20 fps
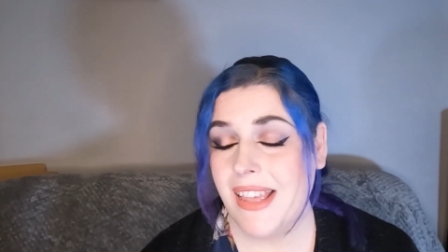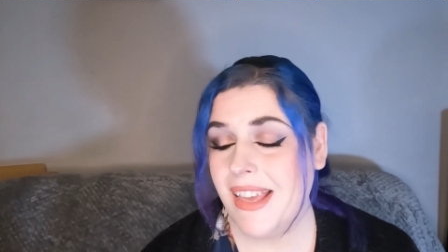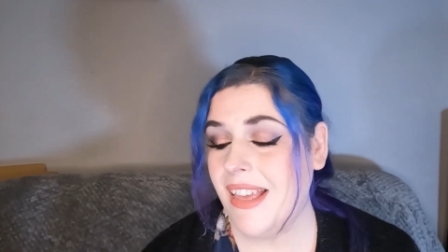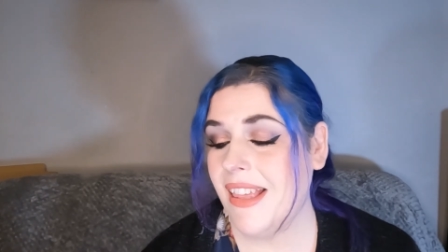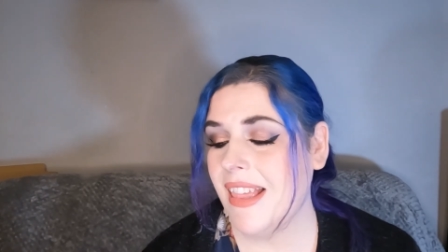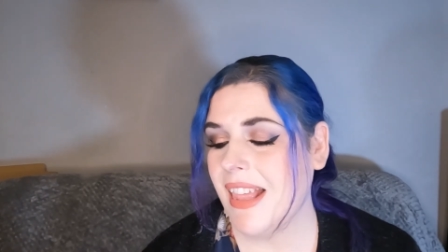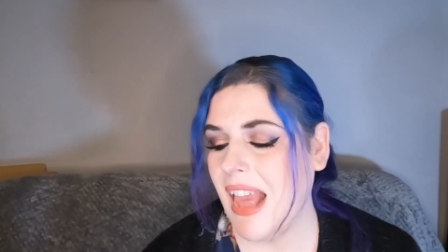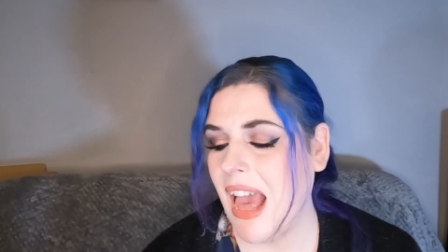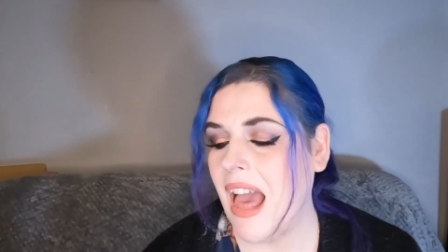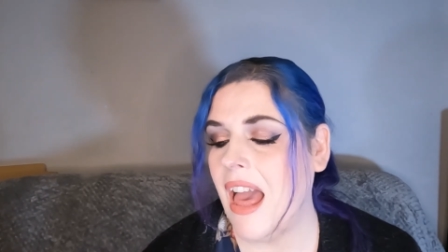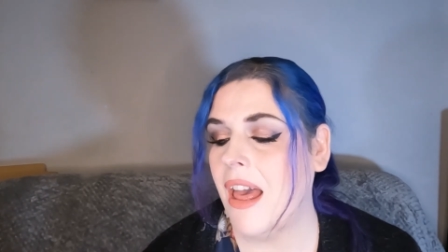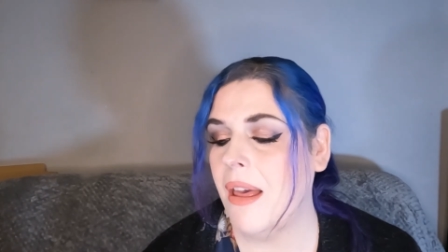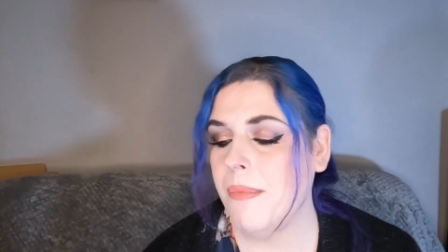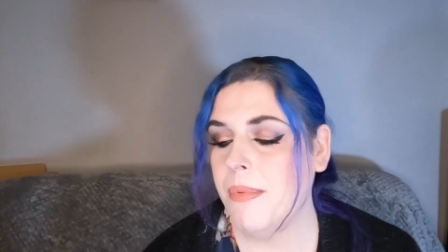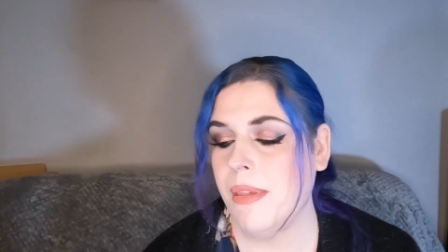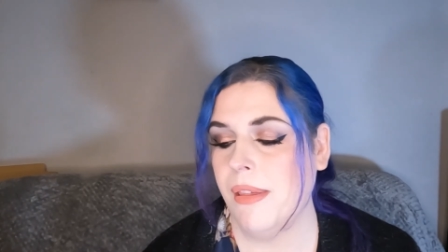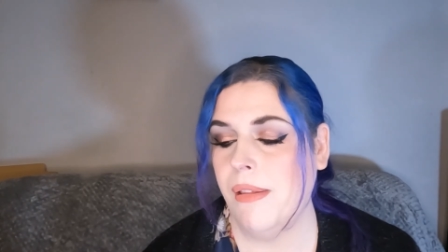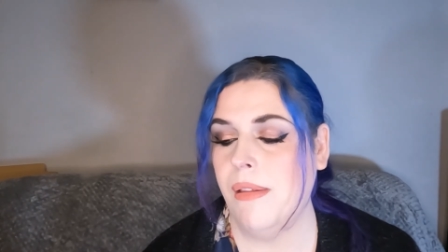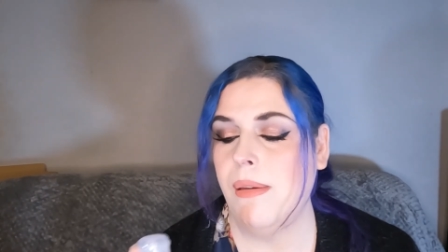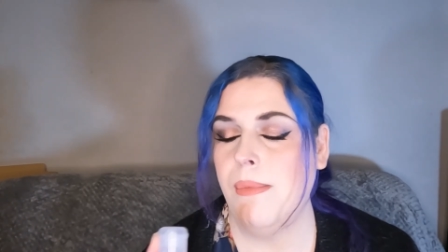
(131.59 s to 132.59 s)
It is
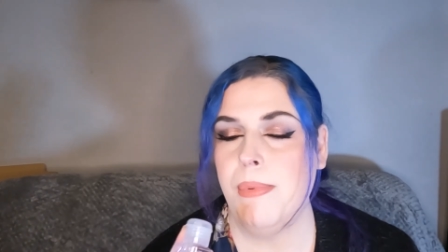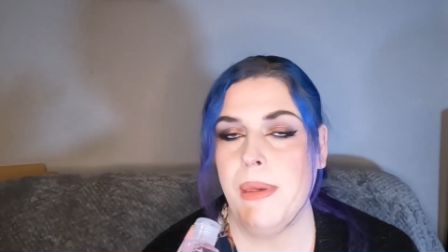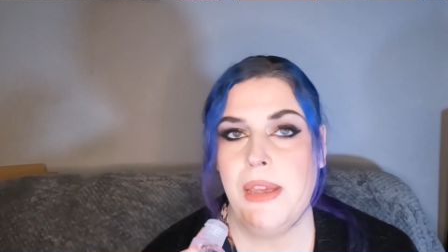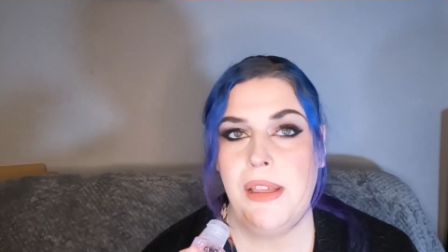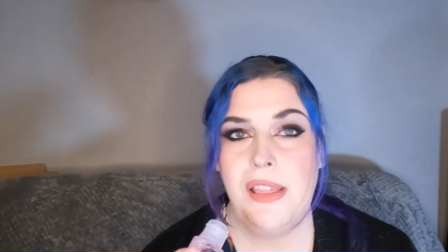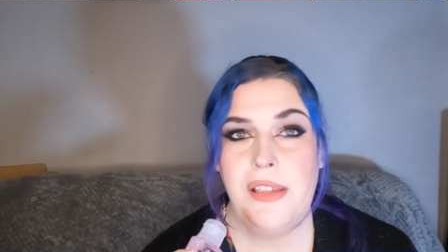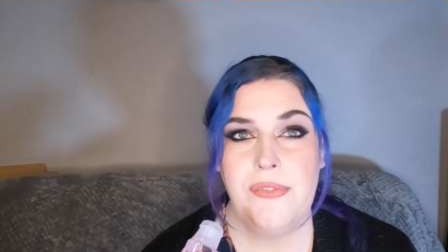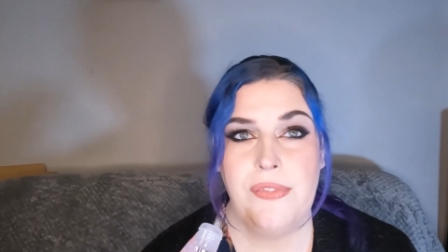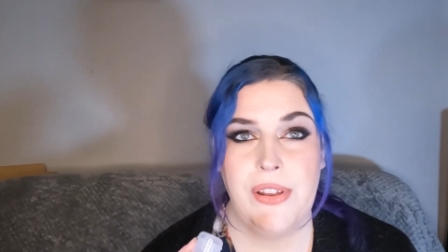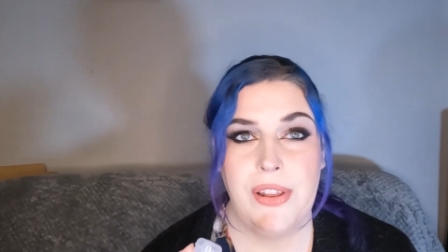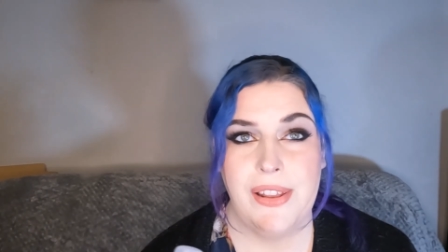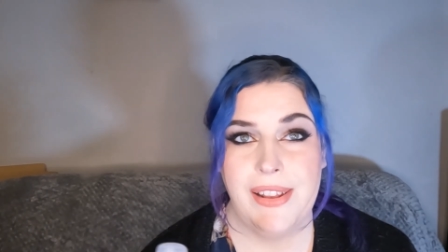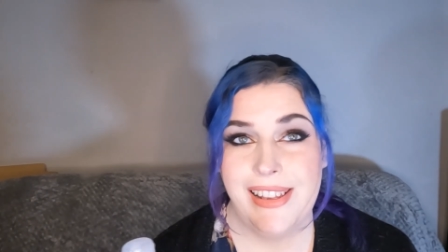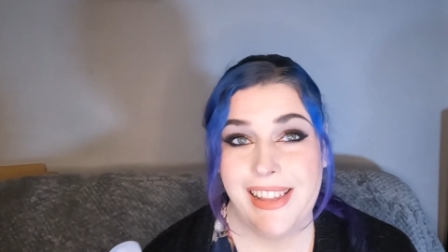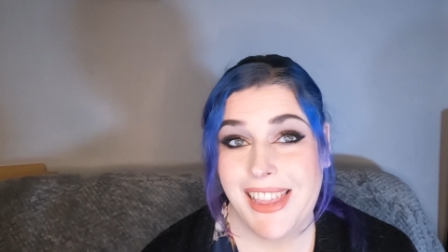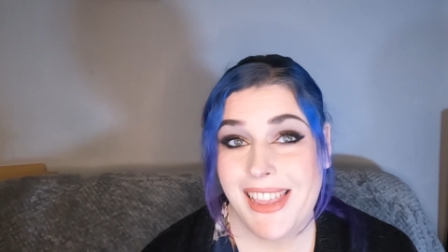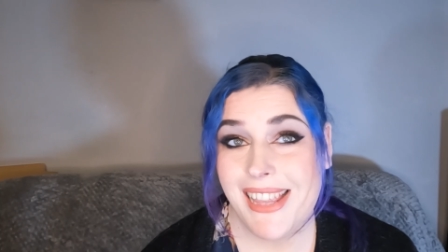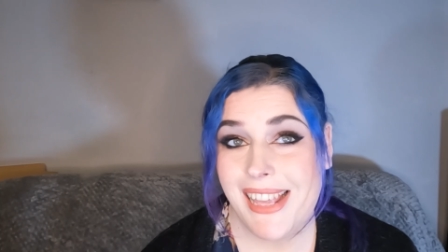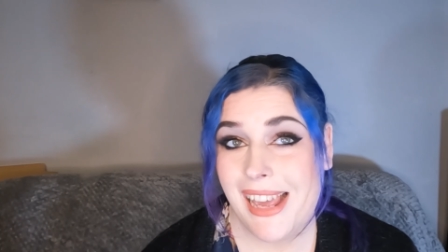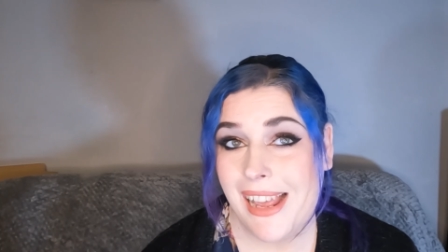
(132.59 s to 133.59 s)
absolutely beautiful on
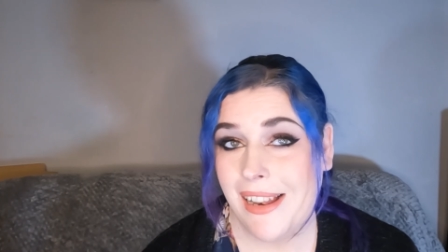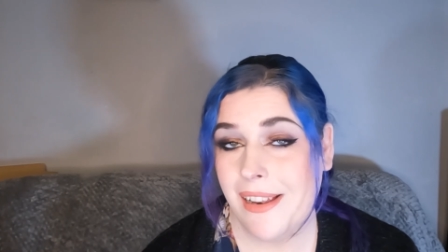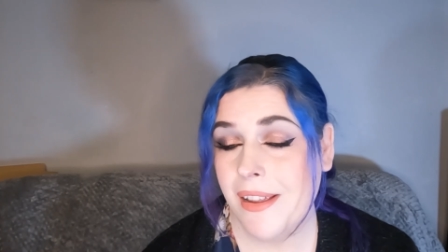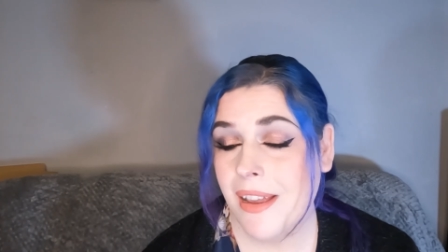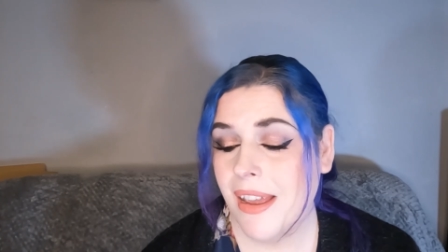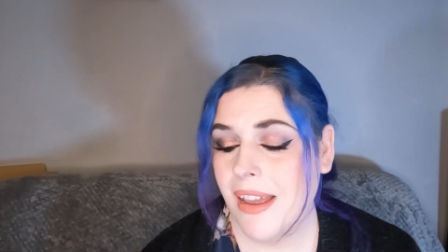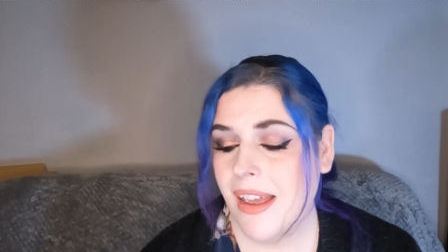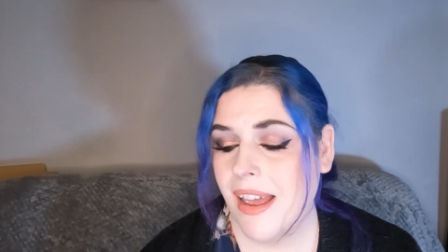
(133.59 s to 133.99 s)
the skin.